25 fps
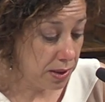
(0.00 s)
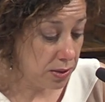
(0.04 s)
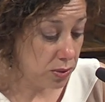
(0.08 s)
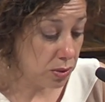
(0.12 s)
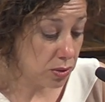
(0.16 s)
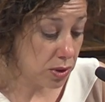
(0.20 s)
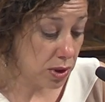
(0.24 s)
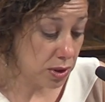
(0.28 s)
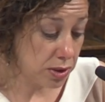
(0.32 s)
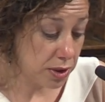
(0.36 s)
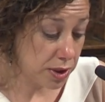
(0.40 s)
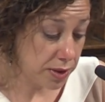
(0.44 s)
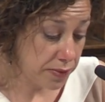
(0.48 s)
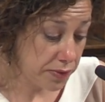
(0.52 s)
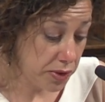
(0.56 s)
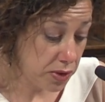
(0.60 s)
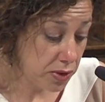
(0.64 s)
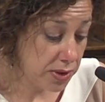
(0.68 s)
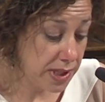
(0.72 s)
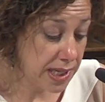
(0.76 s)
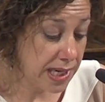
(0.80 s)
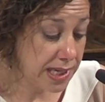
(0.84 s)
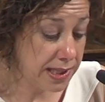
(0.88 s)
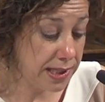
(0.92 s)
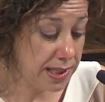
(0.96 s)
to
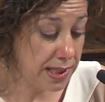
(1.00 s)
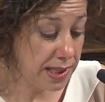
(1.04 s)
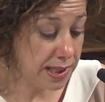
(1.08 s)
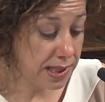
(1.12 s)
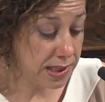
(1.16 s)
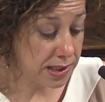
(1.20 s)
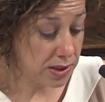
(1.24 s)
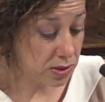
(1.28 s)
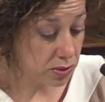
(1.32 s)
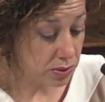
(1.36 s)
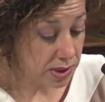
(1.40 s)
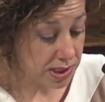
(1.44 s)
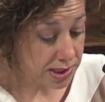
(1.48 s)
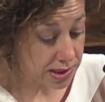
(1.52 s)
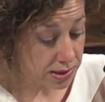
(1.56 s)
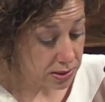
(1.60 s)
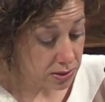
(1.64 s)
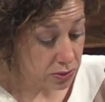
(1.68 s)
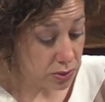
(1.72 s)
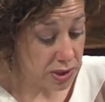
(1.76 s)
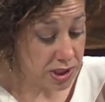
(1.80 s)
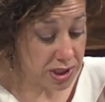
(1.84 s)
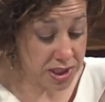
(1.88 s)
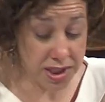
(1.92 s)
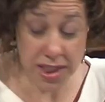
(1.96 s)
contribute their ideas,
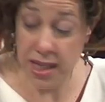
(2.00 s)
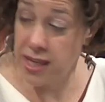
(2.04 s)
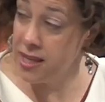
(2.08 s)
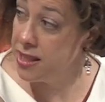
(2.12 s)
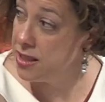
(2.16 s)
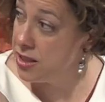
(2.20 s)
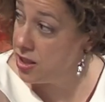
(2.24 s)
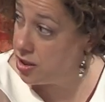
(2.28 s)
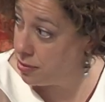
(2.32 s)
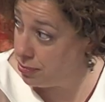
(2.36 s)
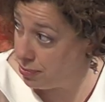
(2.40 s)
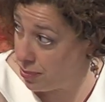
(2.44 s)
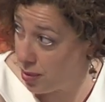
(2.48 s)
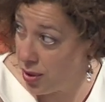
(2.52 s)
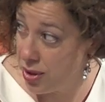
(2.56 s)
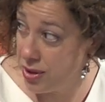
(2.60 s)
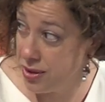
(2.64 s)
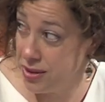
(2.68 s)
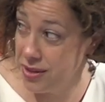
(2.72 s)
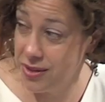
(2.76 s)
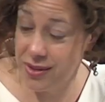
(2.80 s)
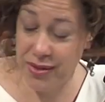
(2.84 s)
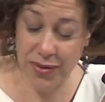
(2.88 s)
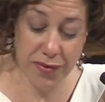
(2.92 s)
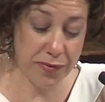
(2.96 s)
to exchange
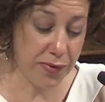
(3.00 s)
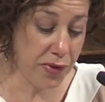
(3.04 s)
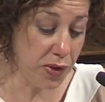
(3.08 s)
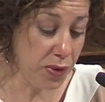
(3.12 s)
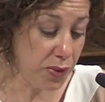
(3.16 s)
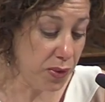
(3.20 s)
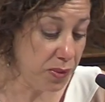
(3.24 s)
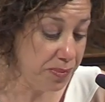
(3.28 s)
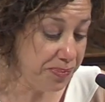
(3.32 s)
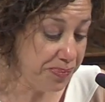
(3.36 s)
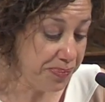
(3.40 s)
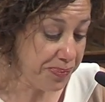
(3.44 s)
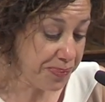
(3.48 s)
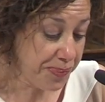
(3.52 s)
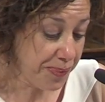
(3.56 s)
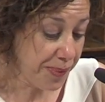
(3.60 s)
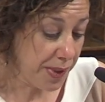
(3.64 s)
points of view,